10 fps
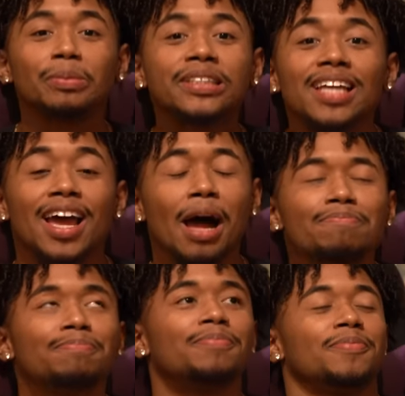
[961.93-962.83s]
what I'm saying?
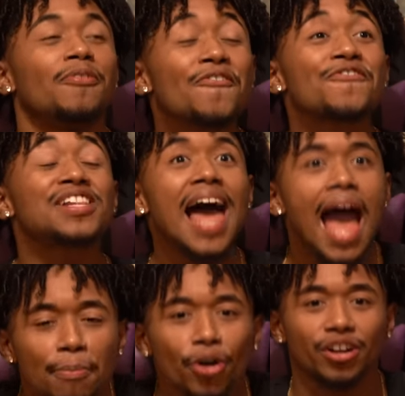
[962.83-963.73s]
I'm
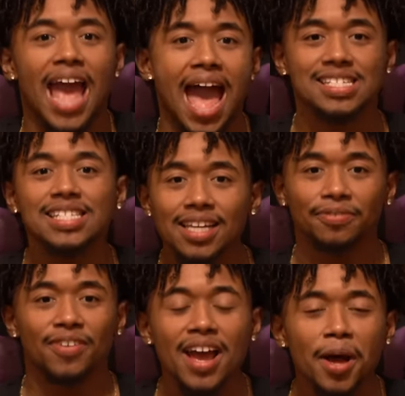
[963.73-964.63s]

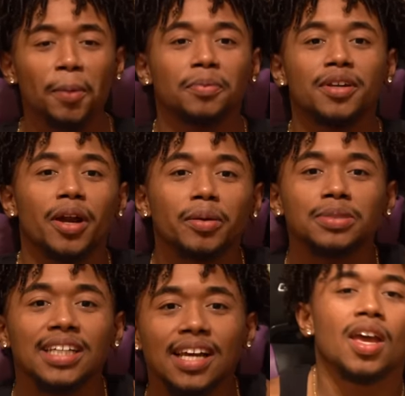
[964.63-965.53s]
flabbergasted, fam. You know what
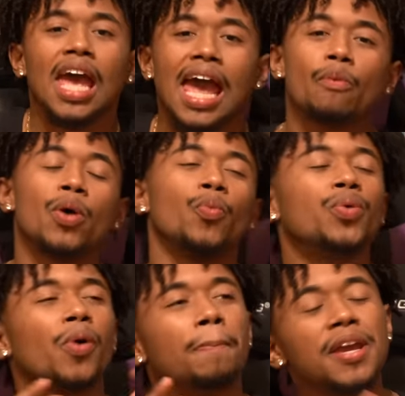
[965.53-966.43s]
I'm saying? And when
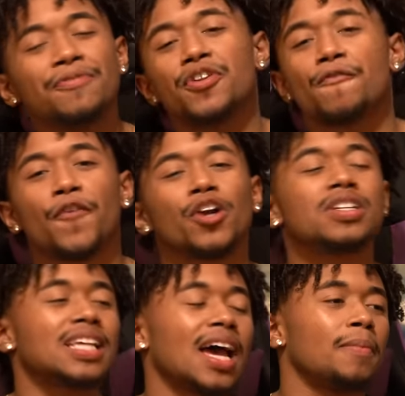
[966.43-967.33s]
we were beefing the
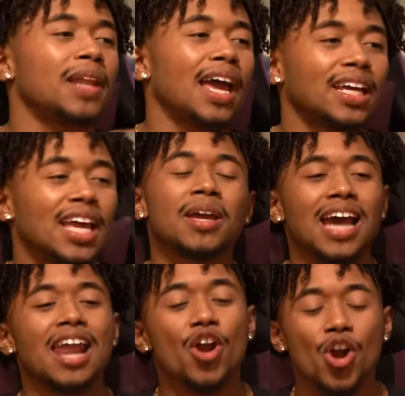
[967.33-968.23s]
first time, like, it
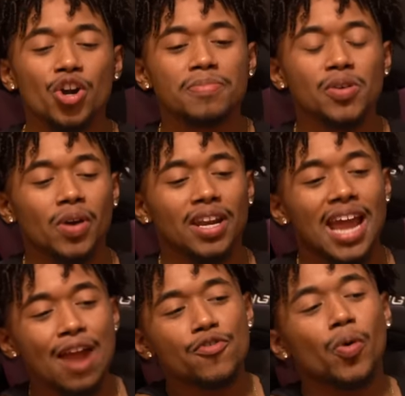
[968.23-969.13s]
kind of hurt me
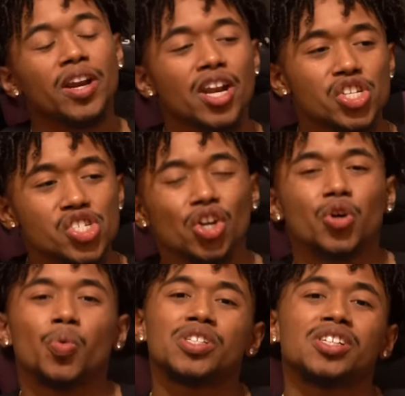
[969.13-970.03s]
when everyone in the
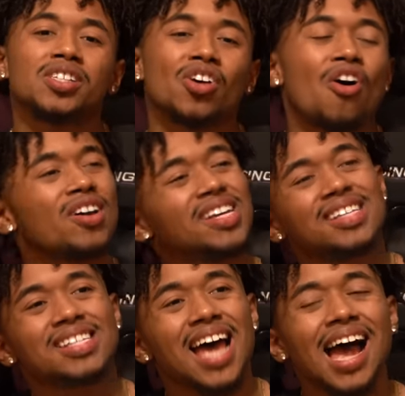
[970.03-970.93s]
circle was just on
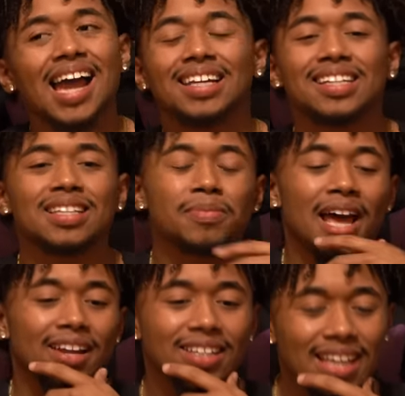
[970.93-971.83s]
his side because I'm
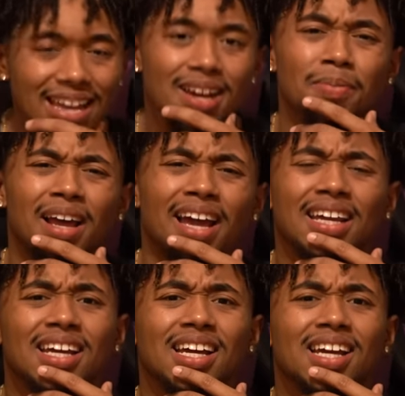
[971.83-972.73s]
like, damn, like,